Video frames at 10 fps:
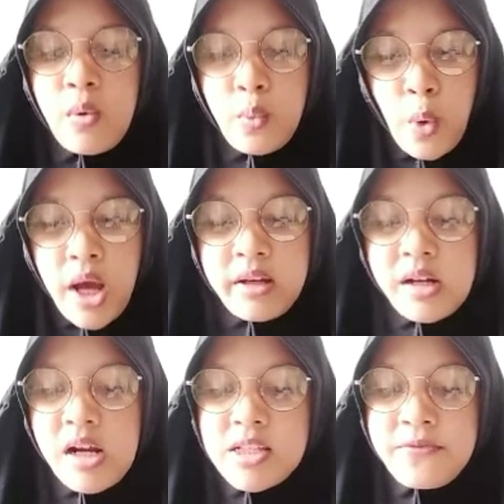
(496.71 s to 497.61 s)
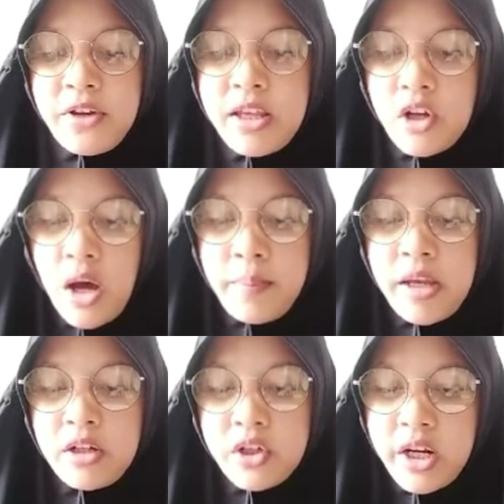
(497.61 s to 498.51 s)
1. There is freedom
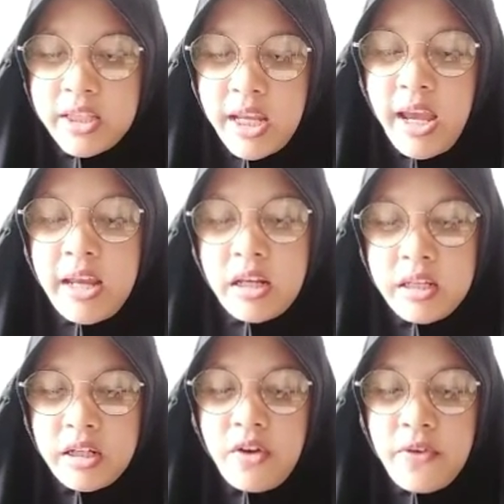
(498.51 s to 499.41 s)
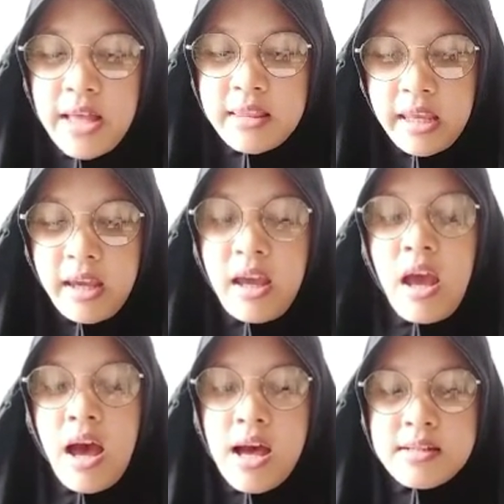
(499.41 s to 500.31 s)
in creating and innovating
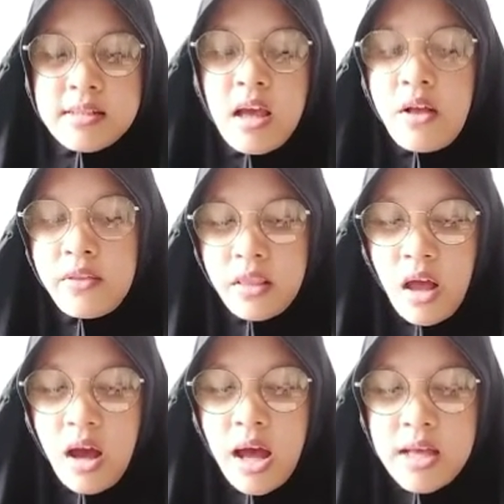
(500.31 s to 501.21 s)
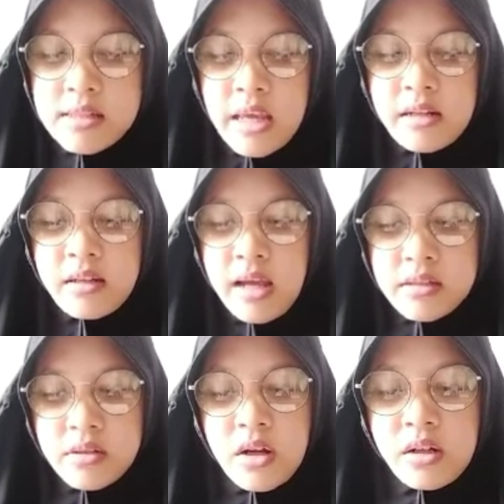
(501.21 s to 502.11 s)
as long as it
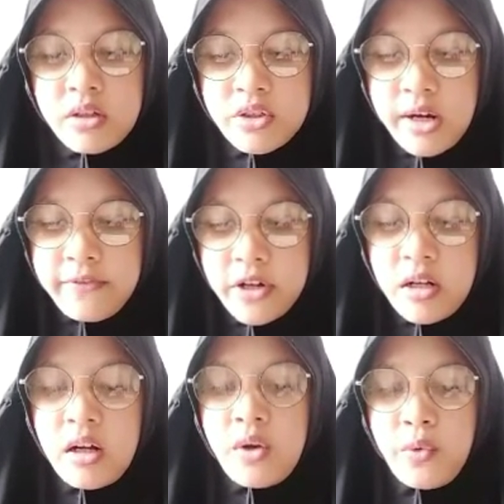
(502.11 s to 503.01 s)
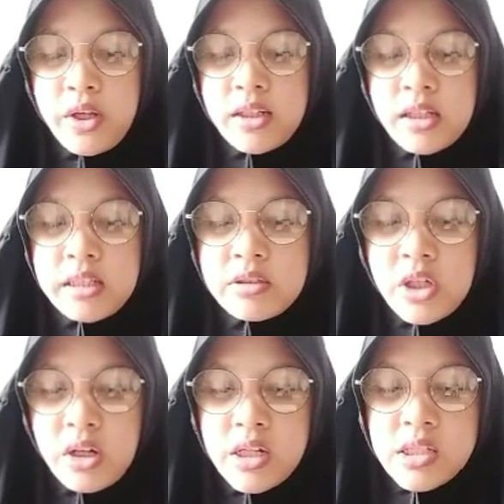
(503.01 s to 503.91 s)
does not interfere with the
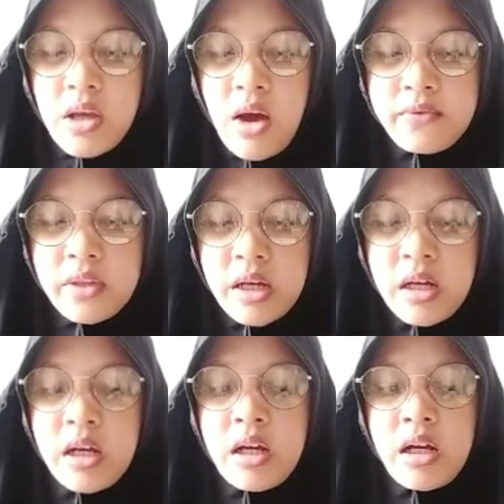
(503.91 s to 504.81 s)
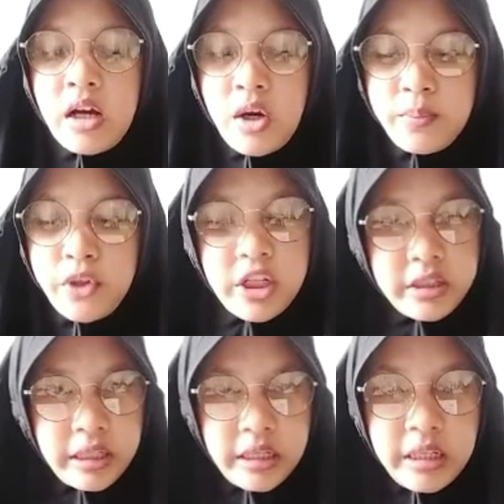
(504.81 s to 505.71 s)
interests of the community.